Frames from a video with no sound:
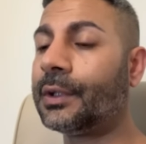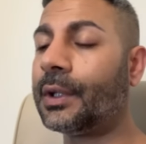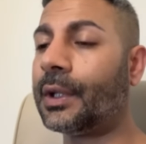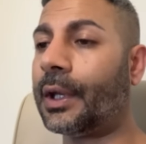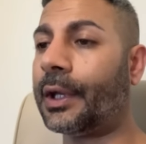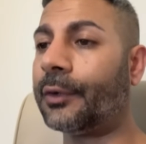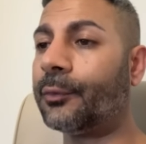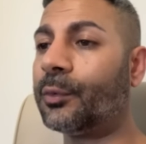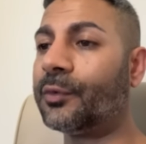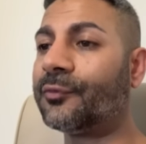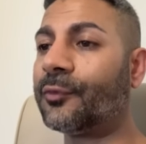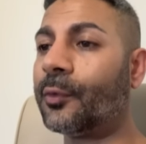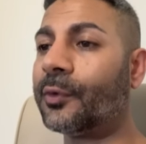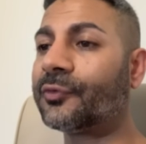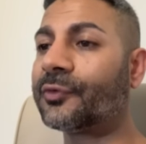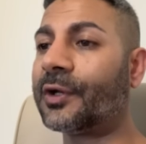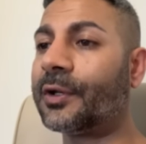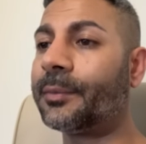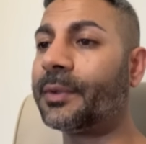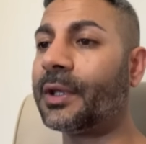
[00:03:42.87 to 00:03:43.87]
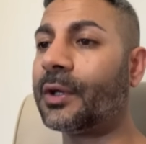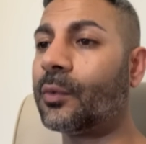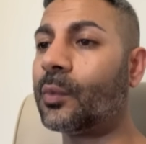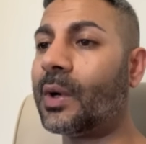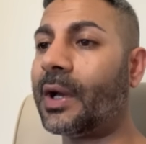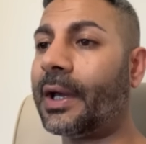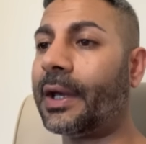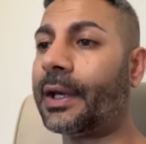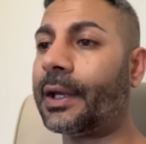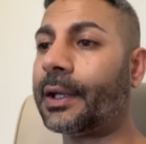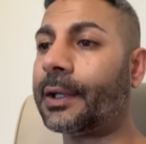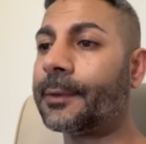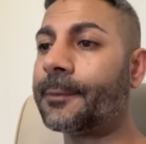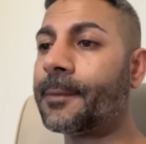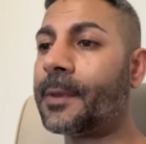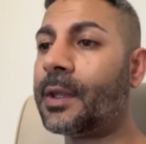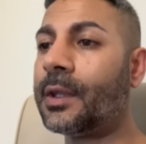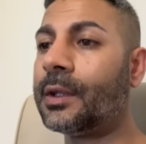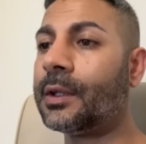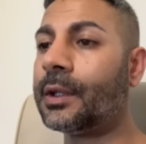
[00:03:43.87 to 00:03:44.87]
And we've always got to be aware
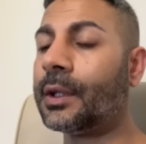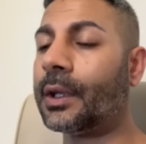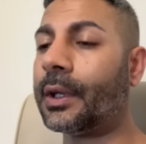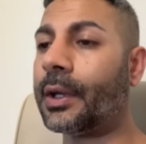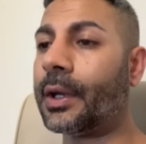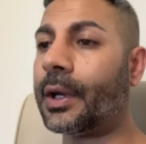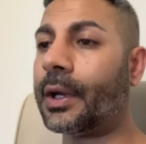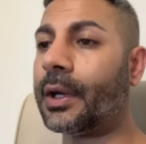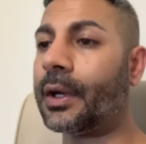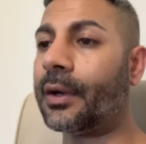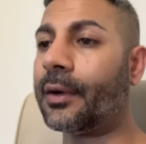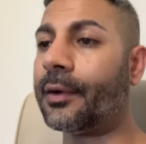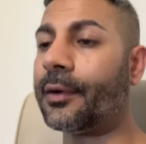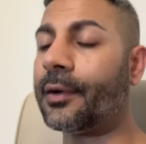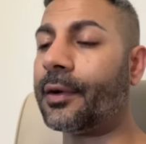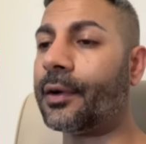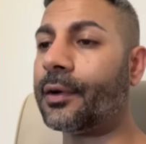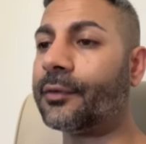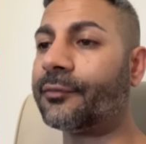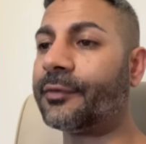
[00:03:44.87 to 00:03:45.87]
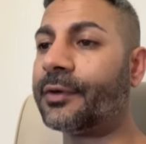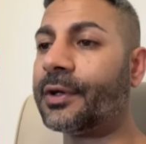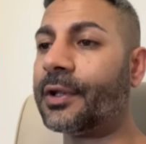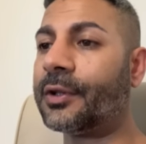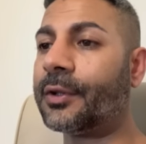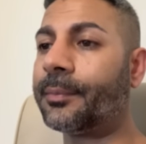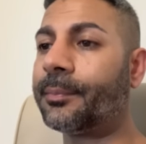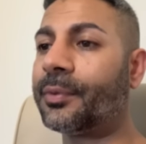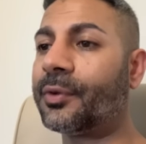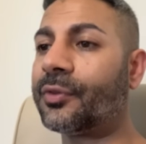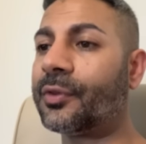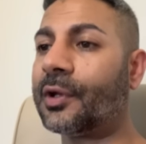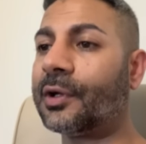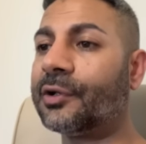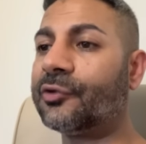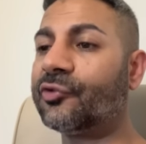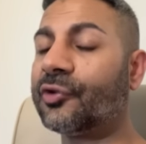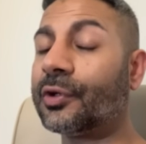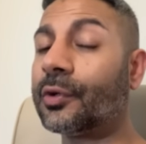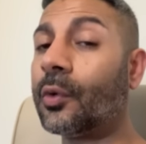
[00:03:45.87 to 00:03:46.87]
of another
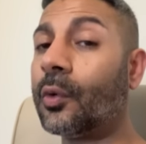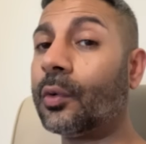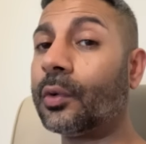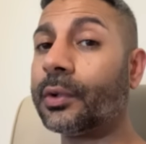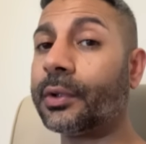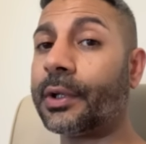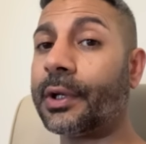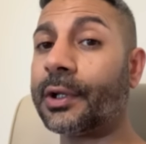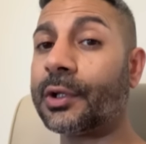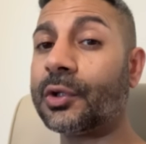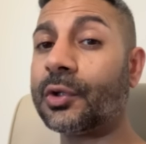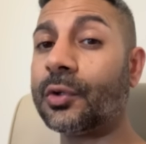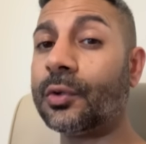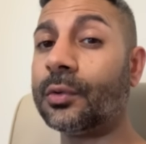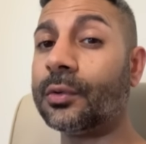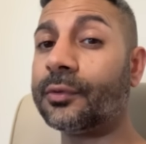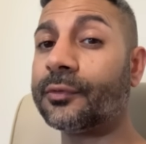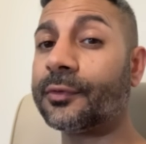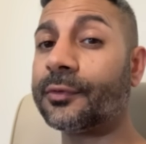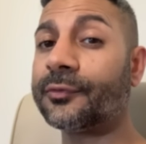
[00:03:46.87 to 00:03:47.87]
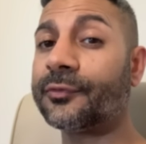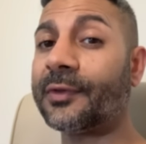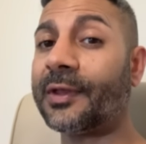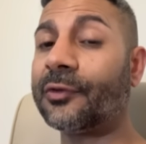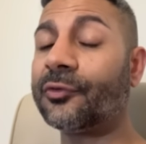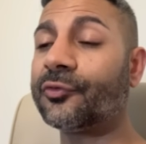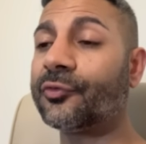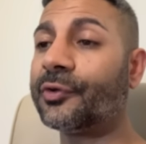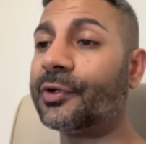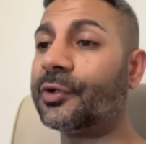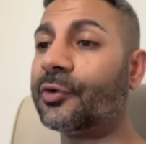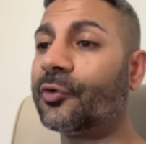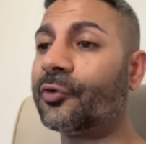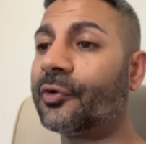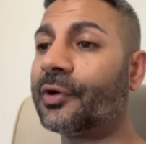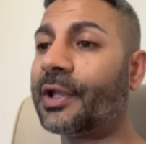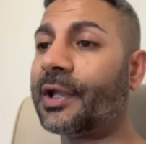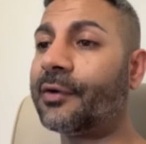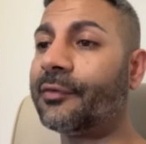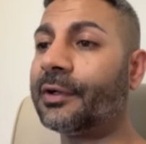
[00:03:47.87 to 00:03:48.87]
pathology called an acute sensory neural
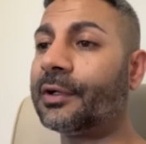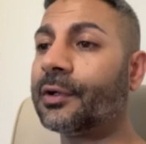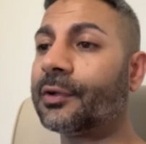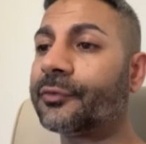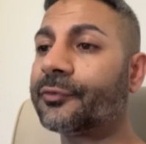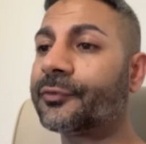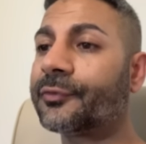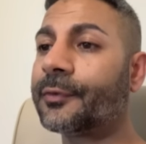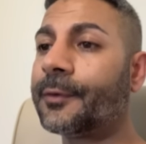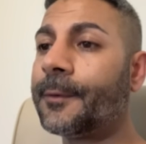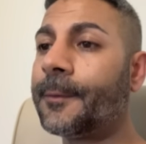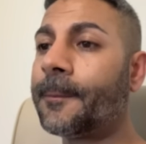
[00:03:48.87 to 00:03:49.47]
hearing loss.